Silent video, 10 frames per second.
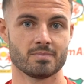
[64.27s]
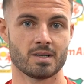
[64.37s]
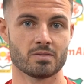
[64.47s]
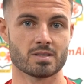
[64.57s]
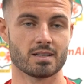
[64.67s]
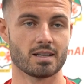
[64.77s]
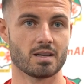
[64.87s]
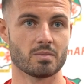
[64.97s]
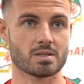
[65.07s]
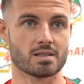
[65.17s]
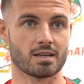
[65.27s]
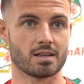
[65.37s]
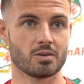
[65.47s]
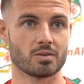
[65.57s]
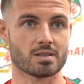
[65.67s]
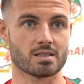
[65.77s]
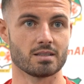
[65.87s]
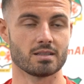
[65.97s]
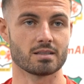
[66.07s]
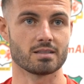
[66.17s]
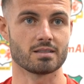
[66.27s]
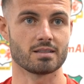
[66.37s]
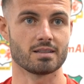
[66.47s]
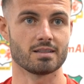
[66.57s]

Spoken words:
obviously the aim is to get out of this league, and